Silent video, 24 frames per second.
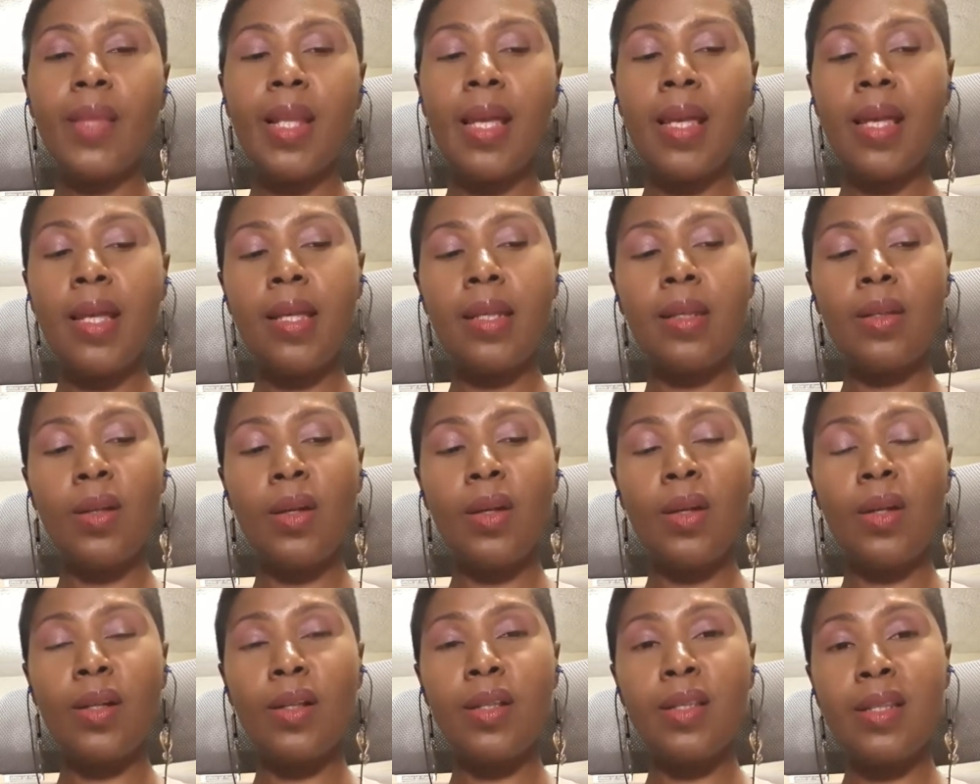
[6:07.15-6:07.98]
And
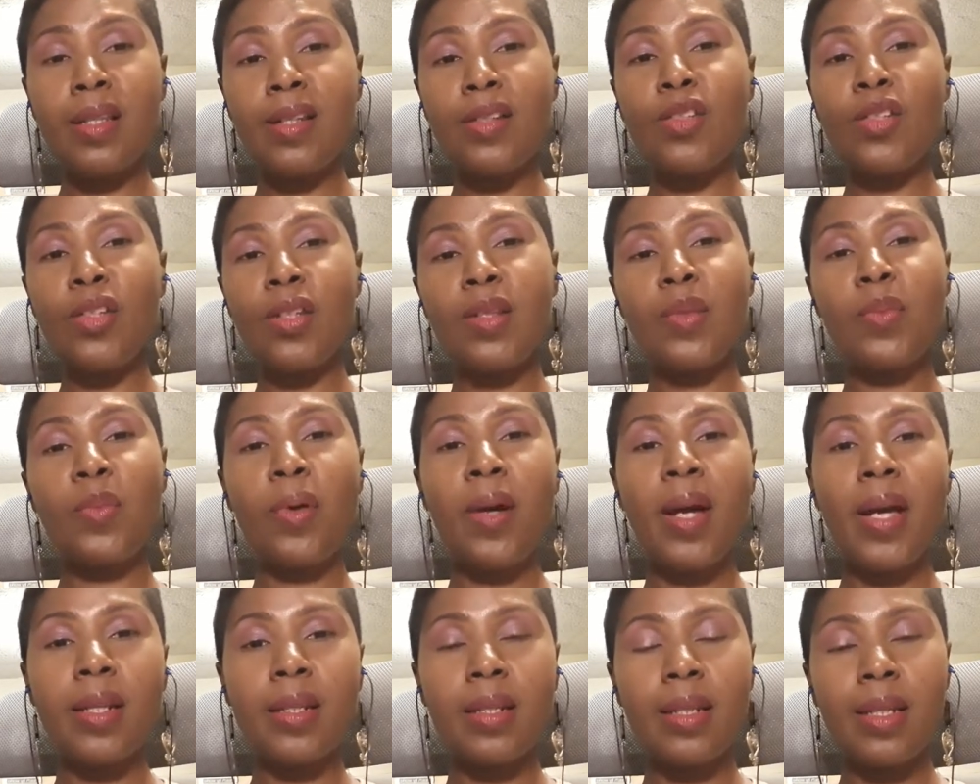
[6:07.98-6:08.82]
since she is
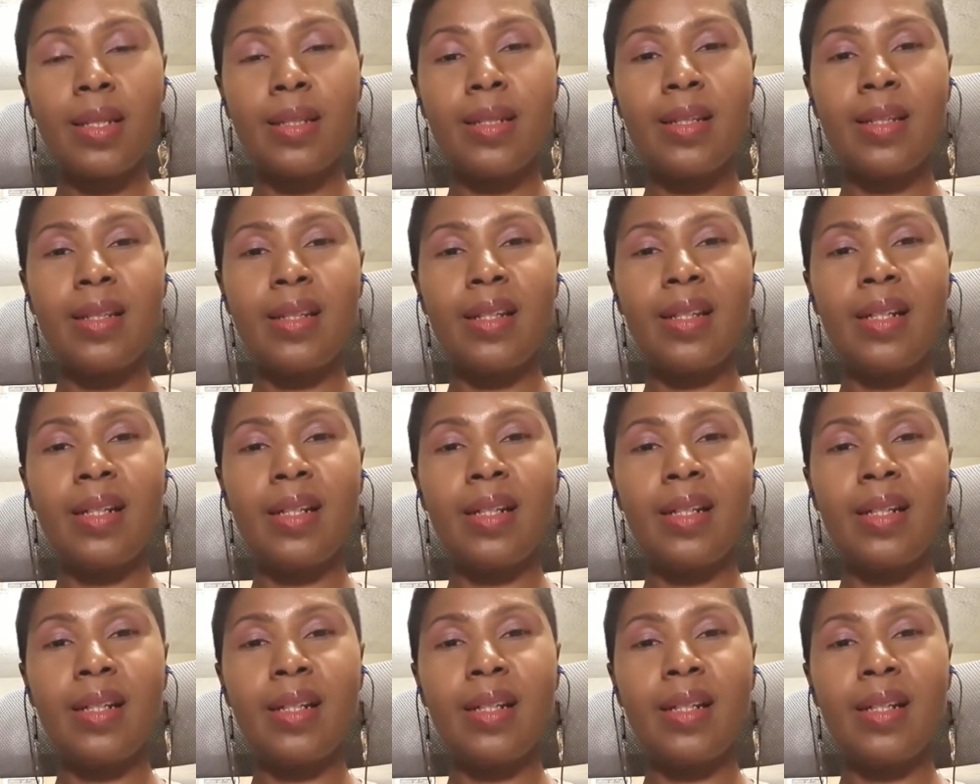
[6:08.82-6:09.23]
pregnant,